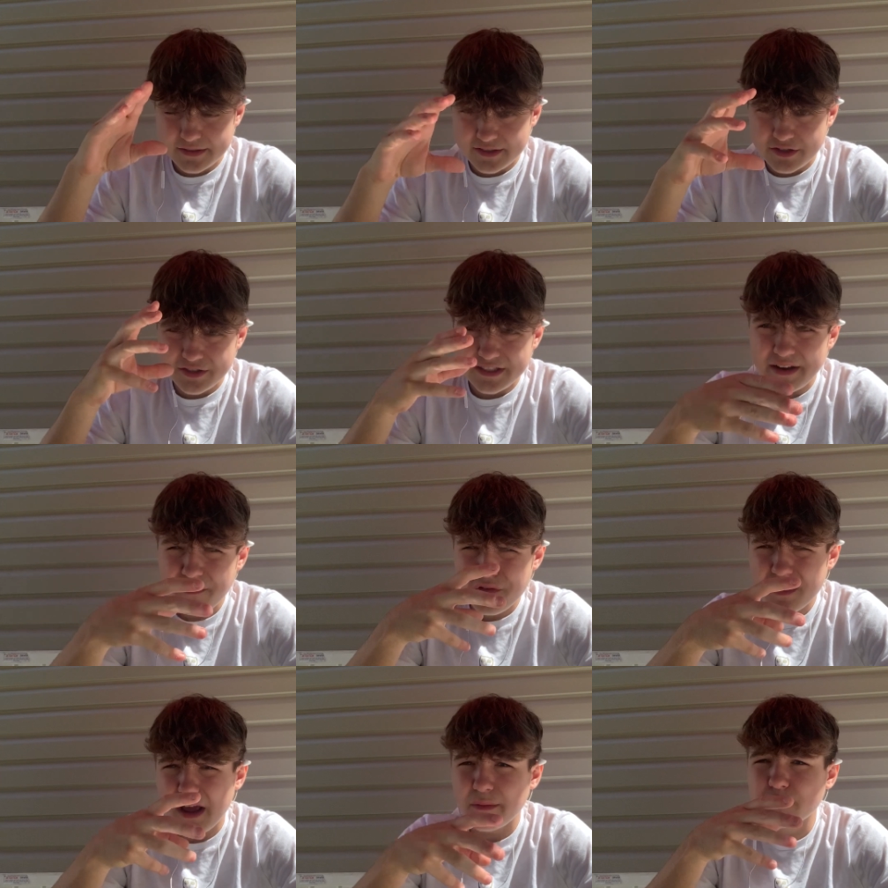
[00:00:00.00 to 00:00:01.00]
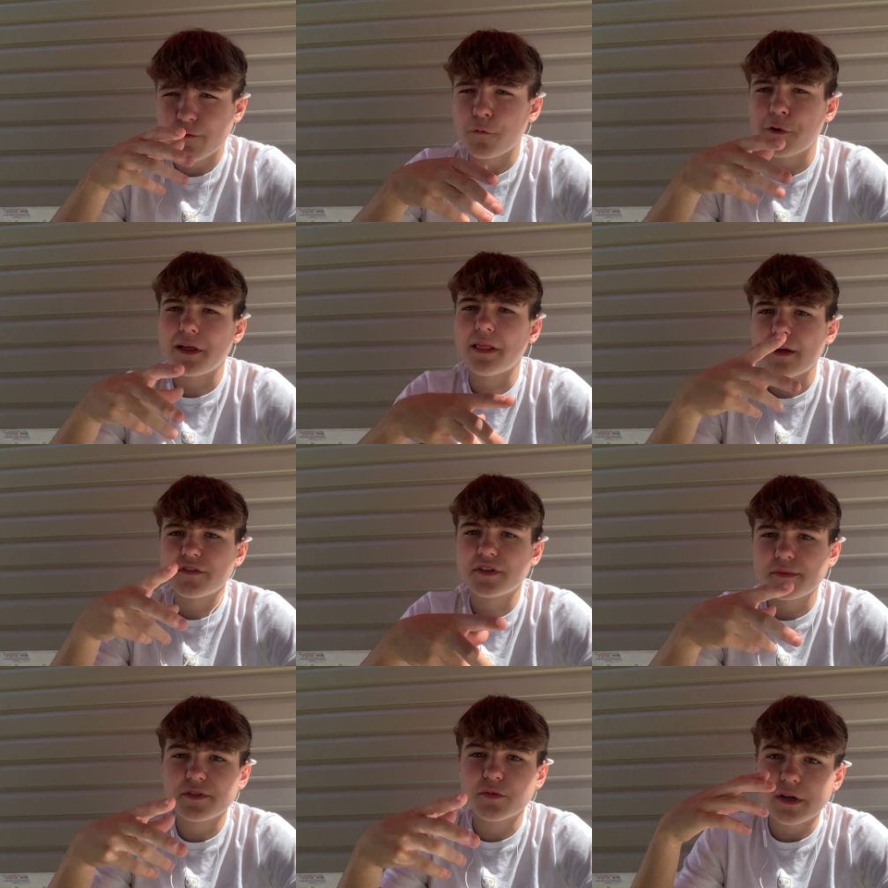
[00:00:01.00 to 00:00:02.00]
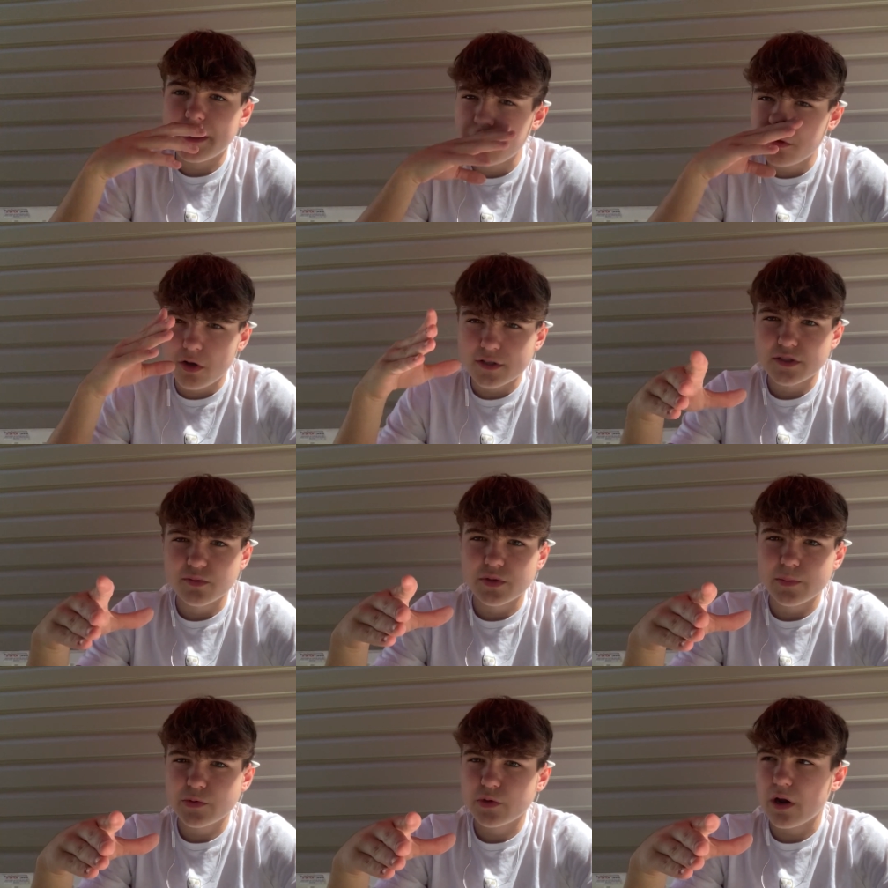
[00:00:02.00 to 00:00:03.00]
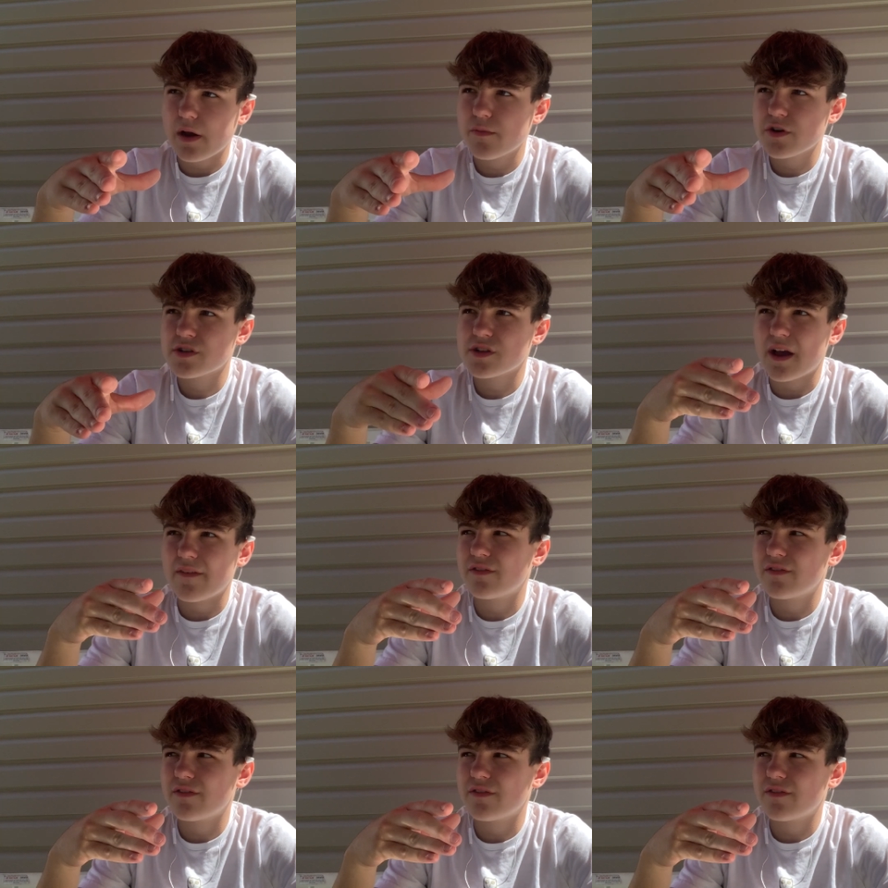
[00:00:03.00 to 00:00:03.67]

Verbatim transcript: there's different types of Fortnite live streams that will get you lots of subscribers.